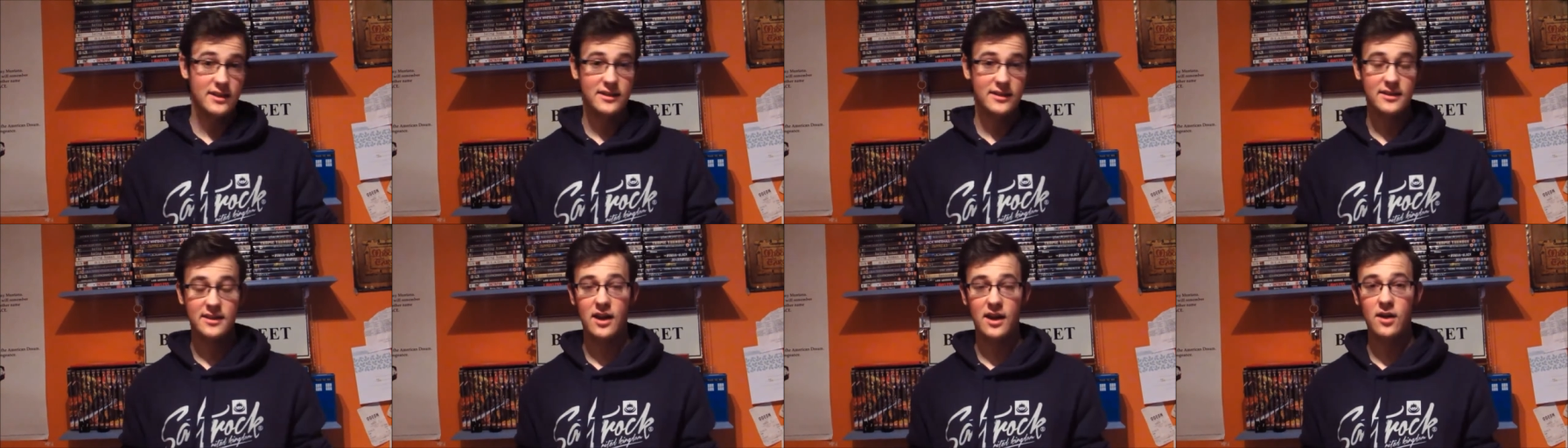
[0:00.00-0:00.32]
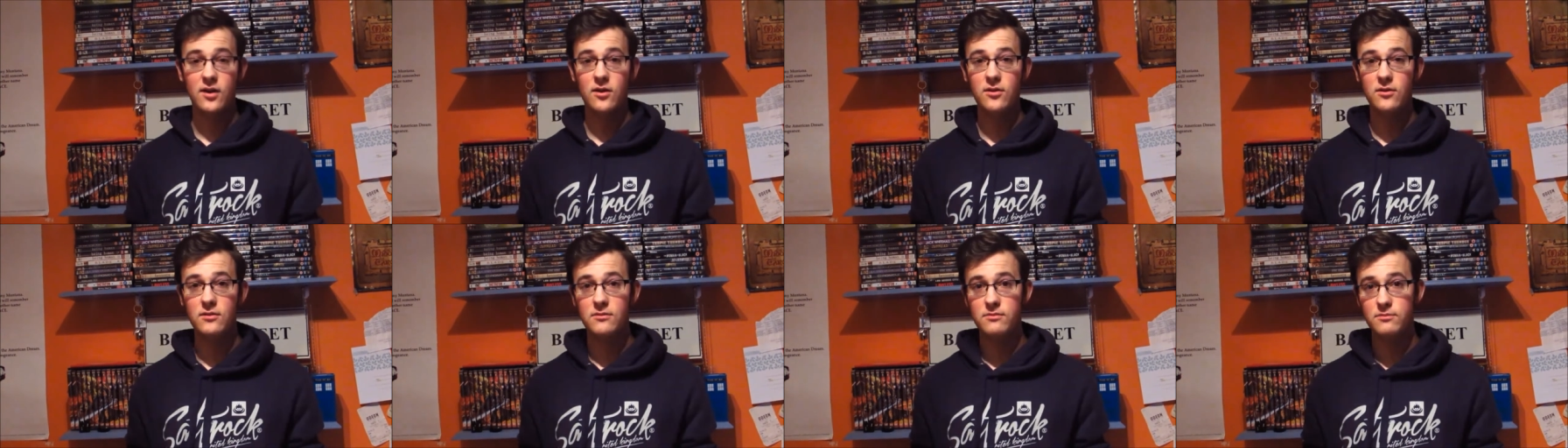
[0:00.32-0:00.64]

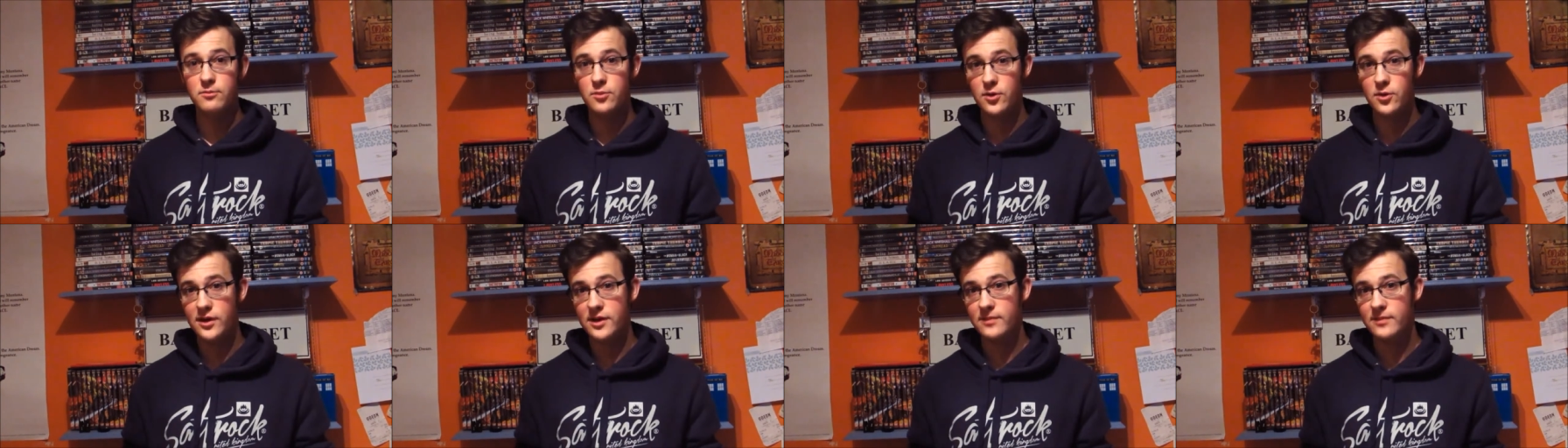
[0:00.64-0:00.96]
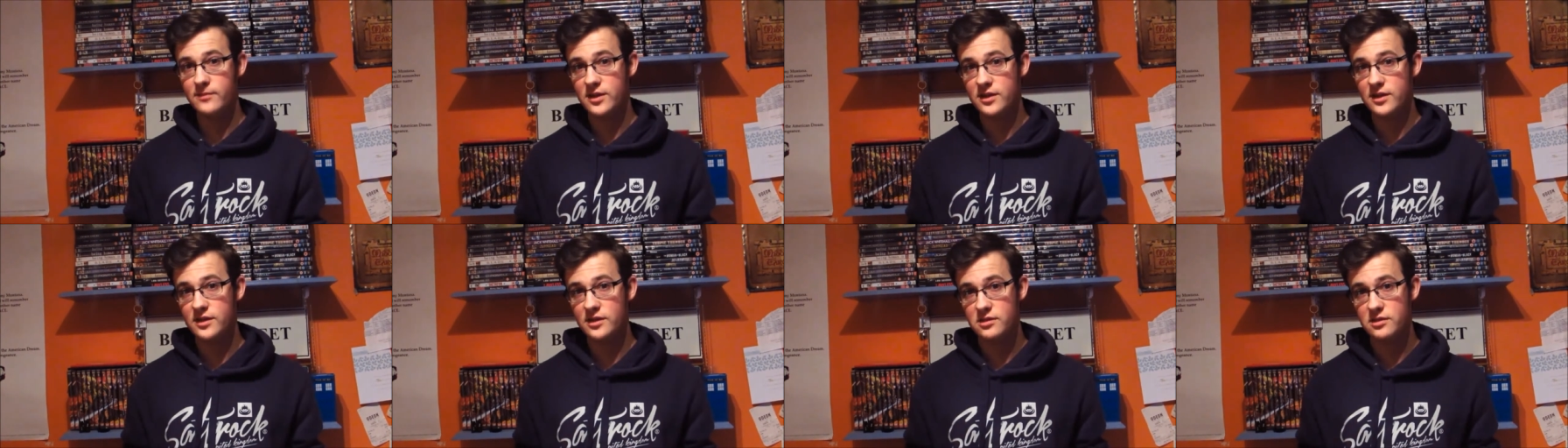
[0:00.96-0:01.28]
Now, pretty
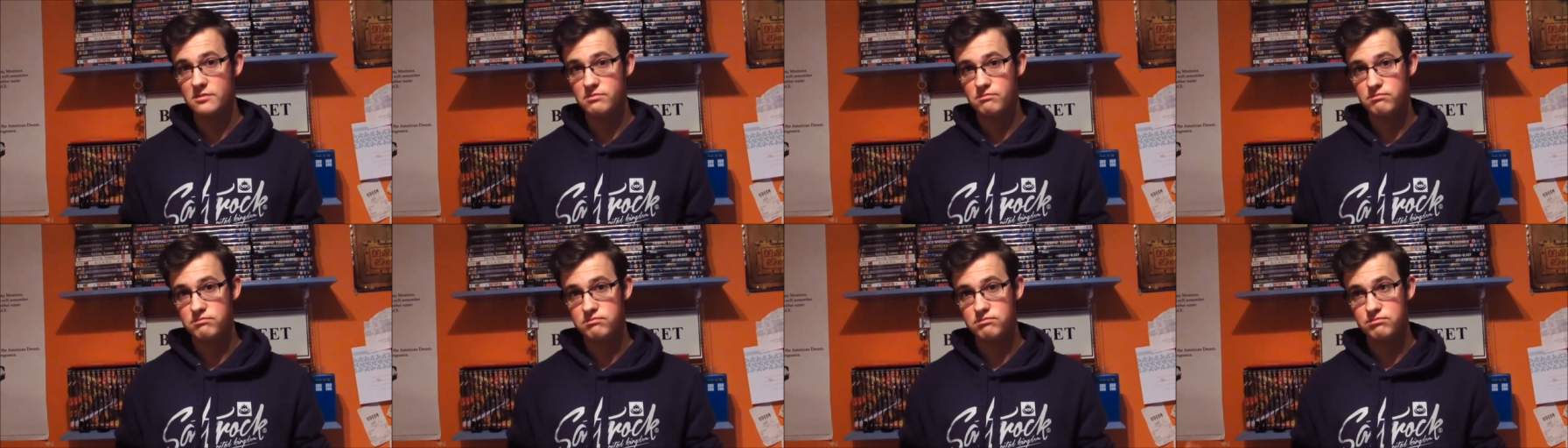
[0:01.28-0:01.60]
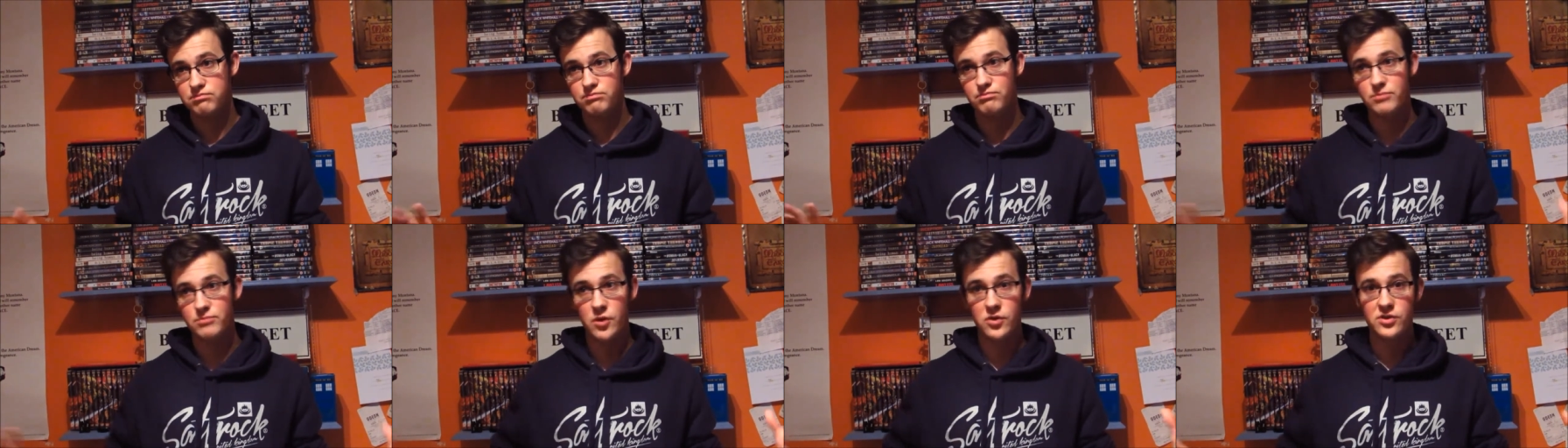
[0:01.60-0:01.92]
much
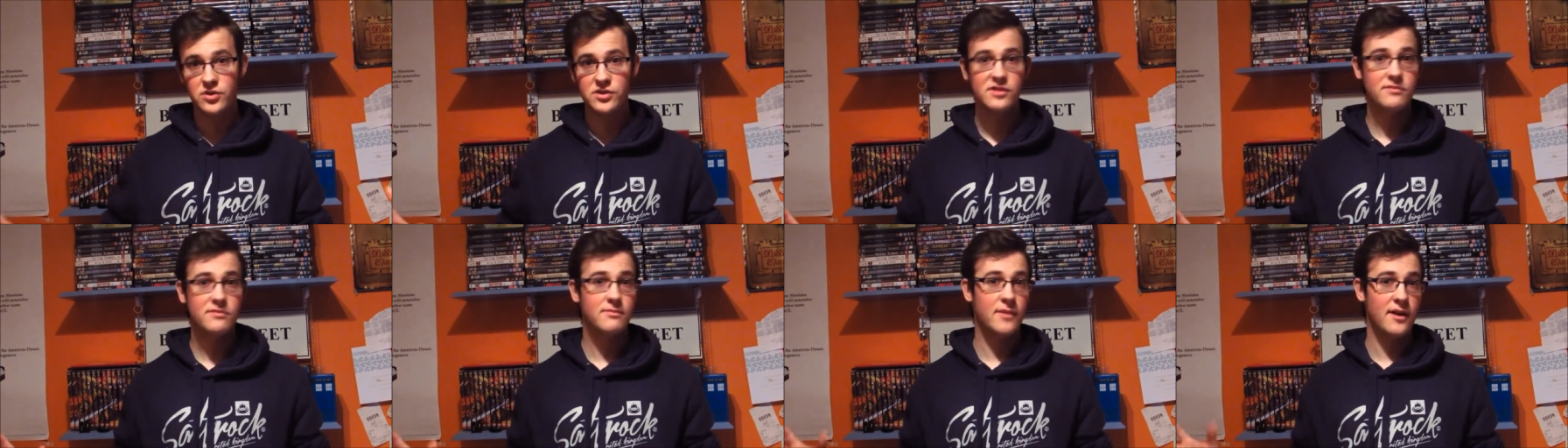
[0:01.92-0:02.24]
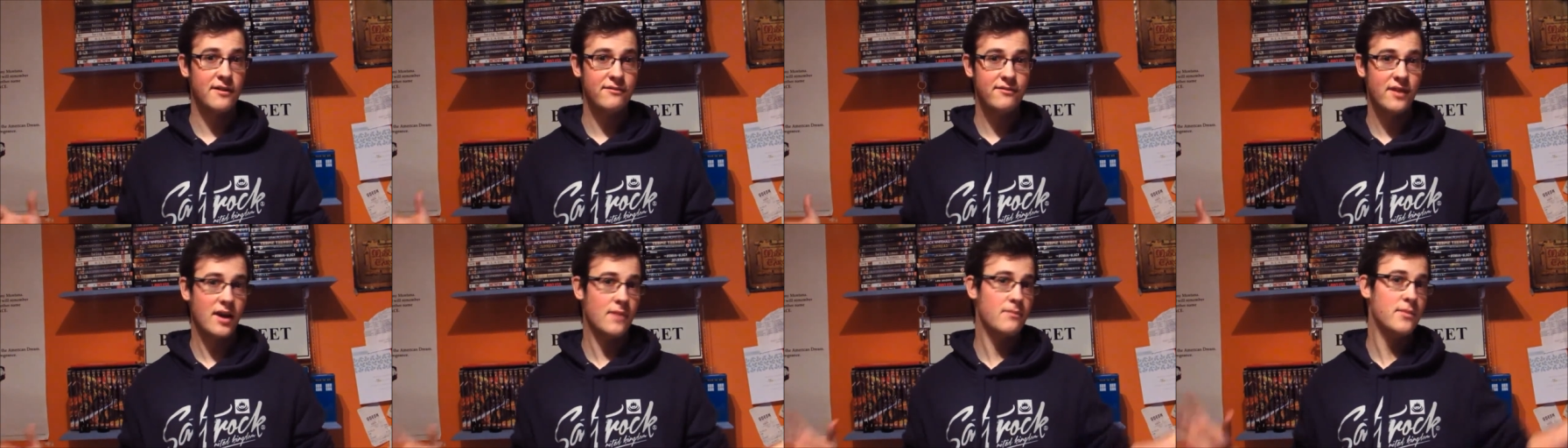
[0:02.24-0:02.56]
most of my
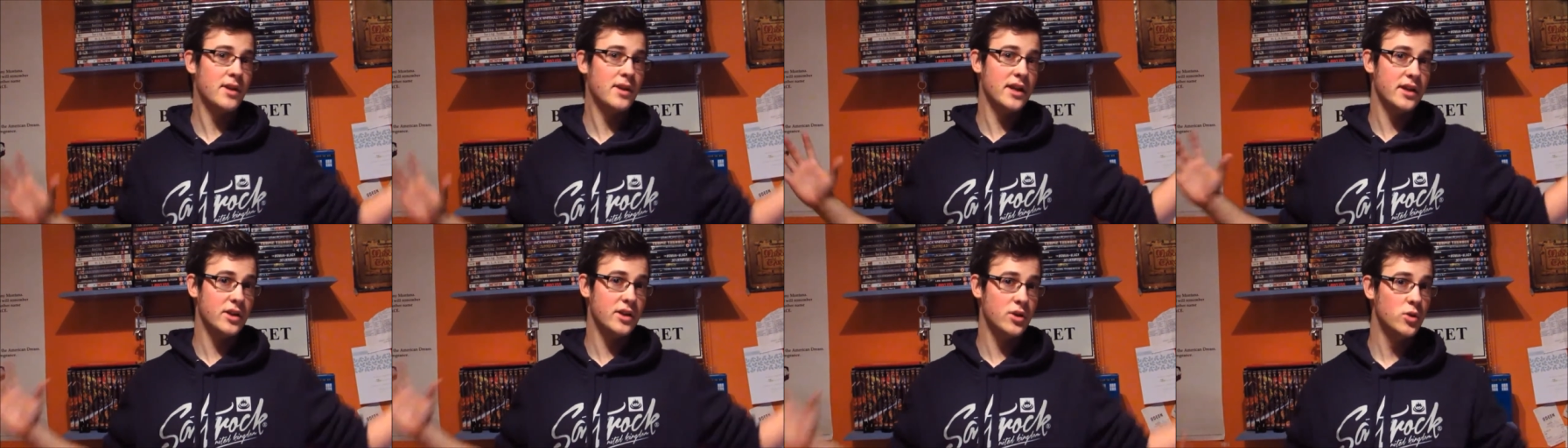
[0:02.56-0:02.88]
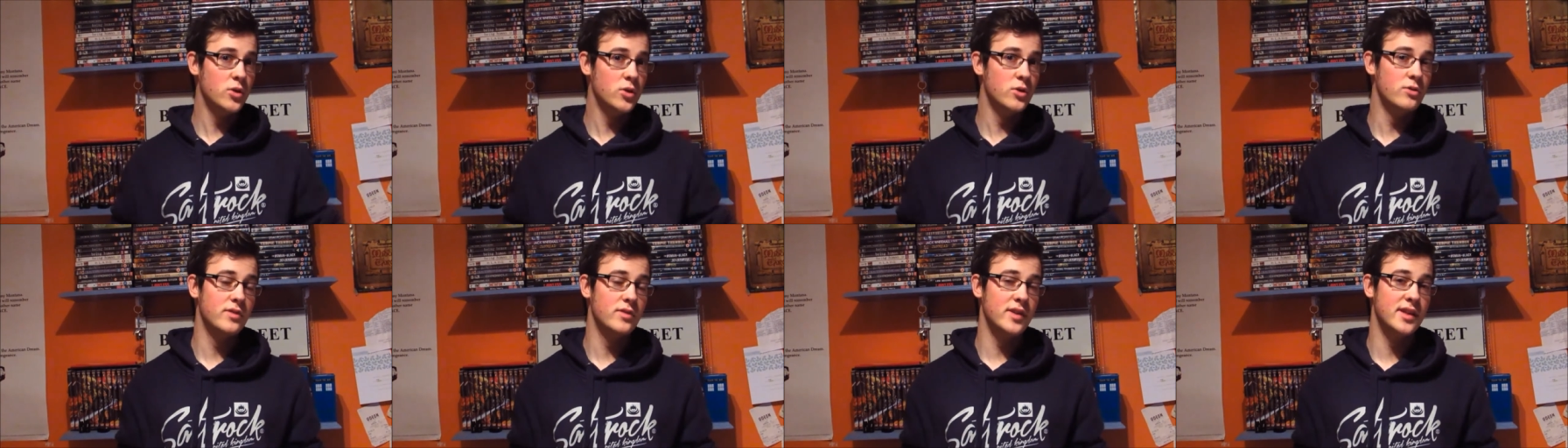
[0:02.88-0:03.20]
family are
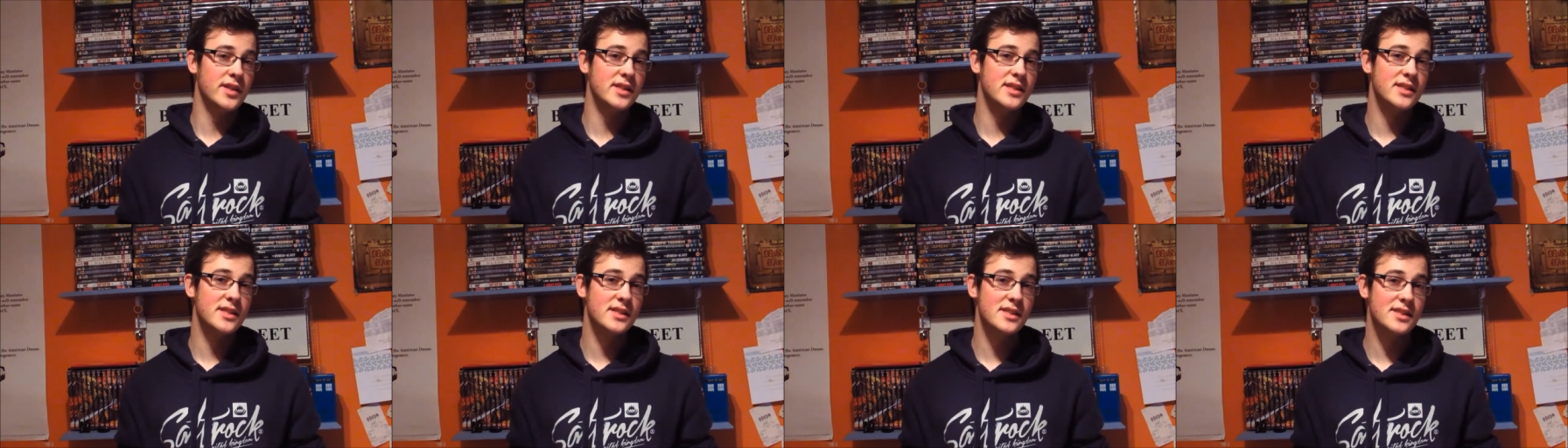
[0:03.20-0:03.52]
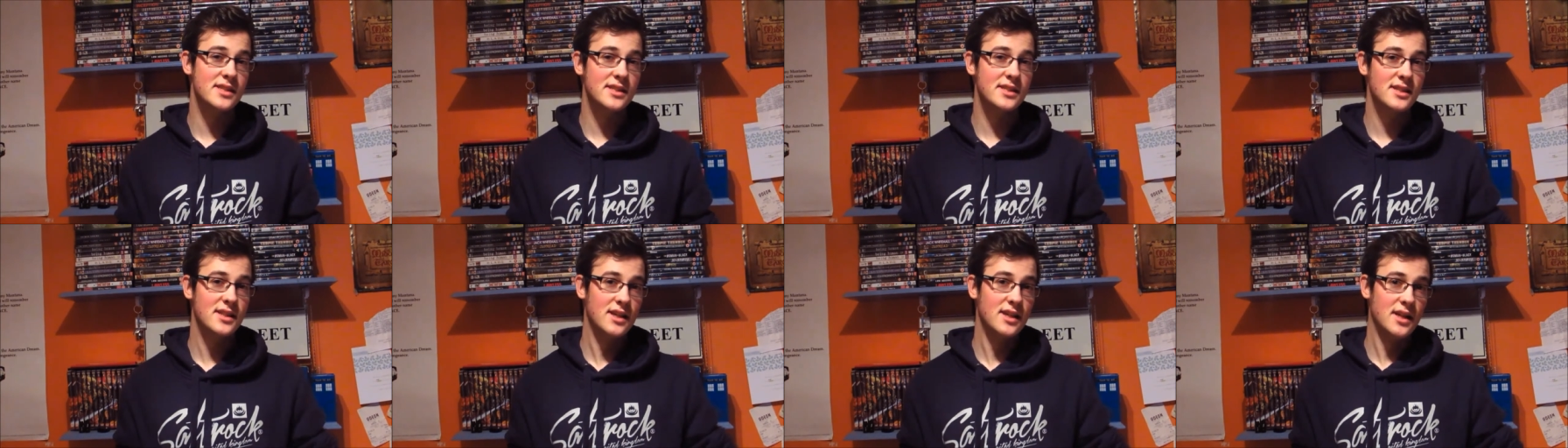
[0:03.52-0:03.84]

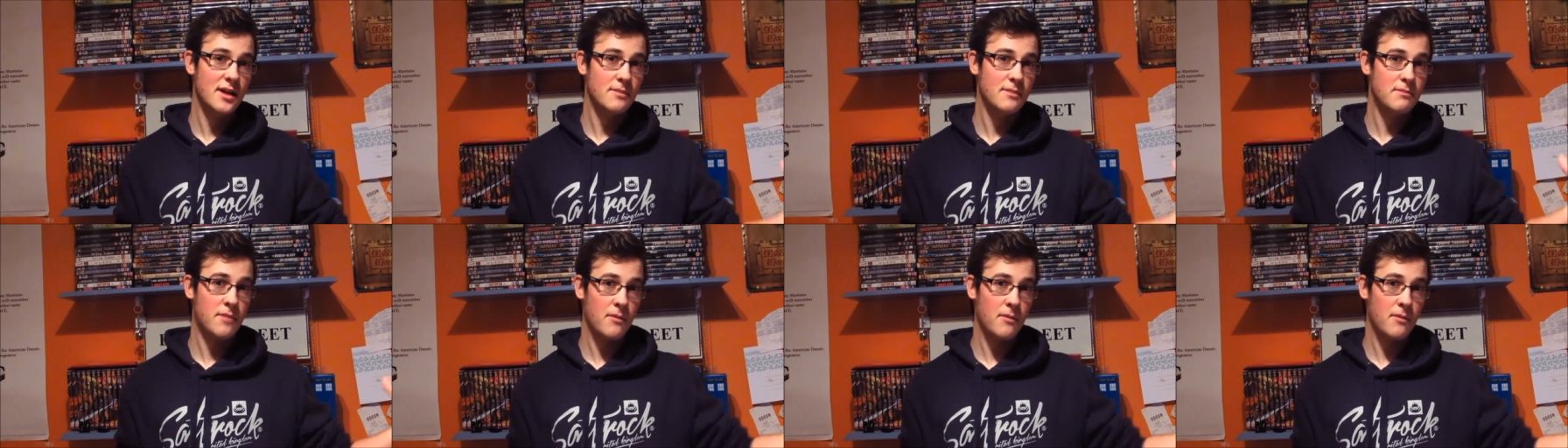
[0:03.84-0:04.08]
Whovians.